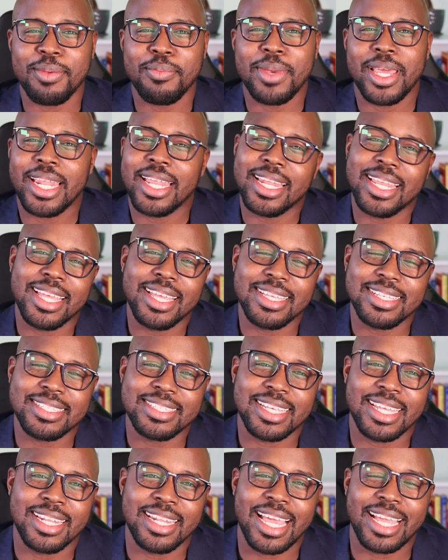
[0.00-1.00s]

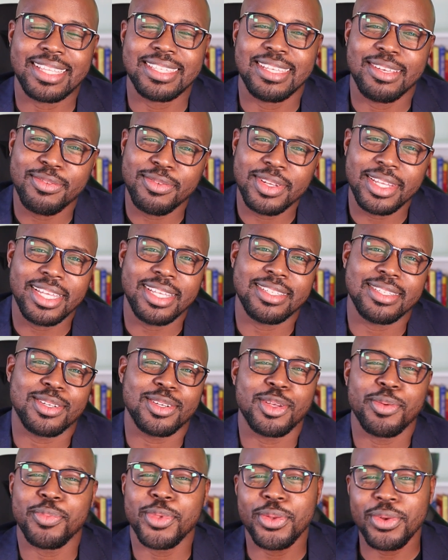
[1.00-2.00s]
amenities and activities and
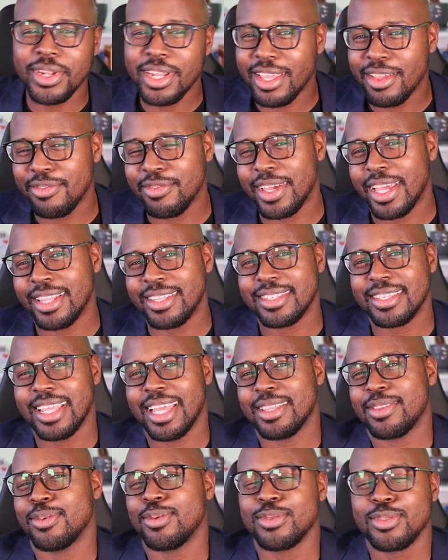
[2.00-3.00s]
community events
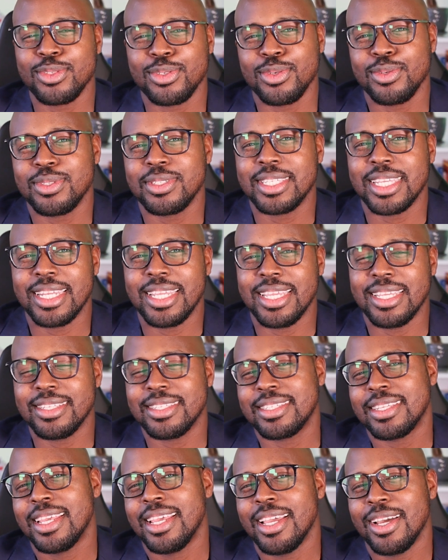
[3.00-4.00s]
that those two
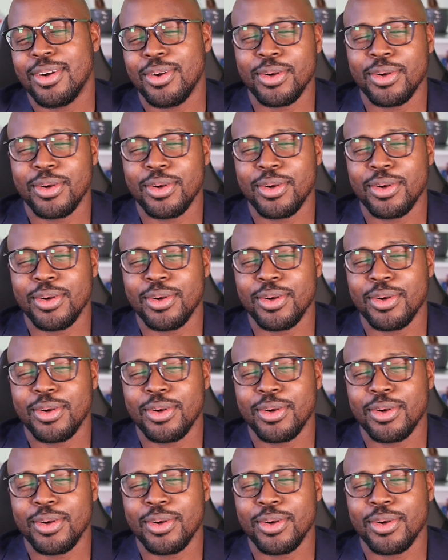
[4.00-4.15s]
cities,